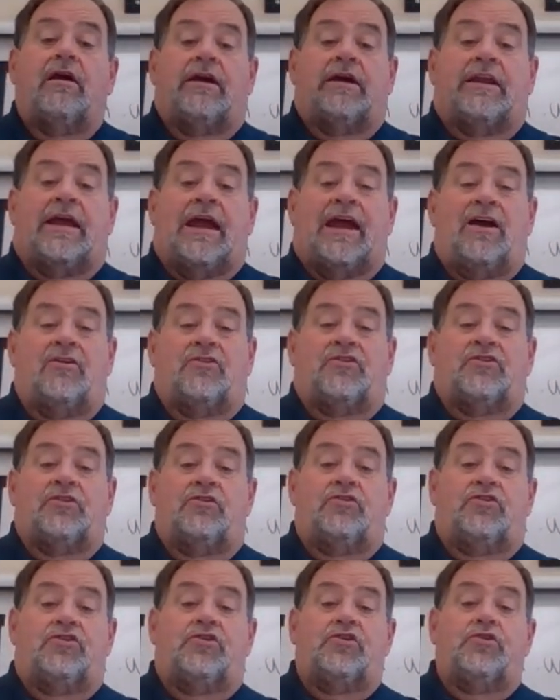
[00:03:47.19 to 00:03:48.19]
and how
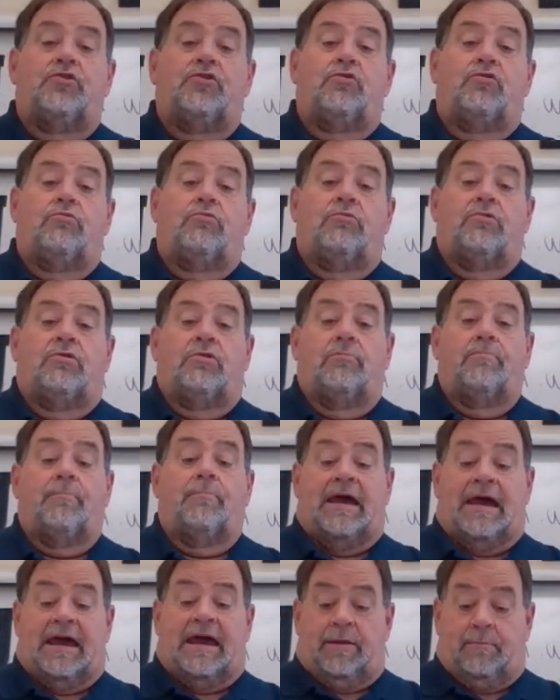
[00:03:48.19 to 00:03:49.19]
to do
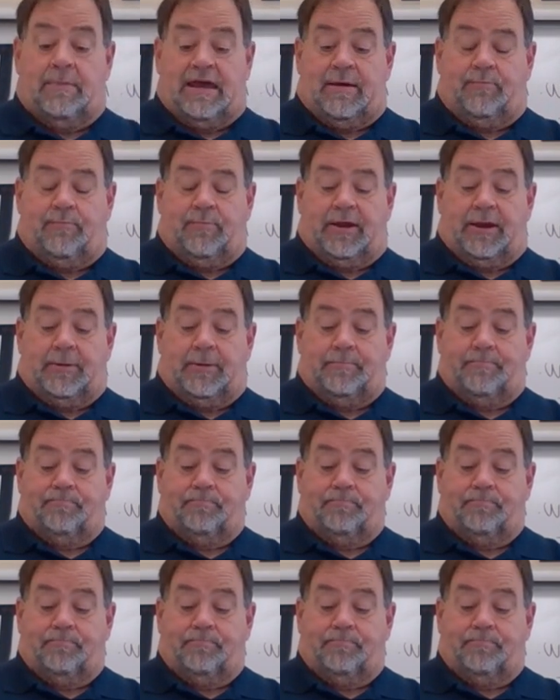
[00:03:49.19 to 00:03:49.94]
mind mapping.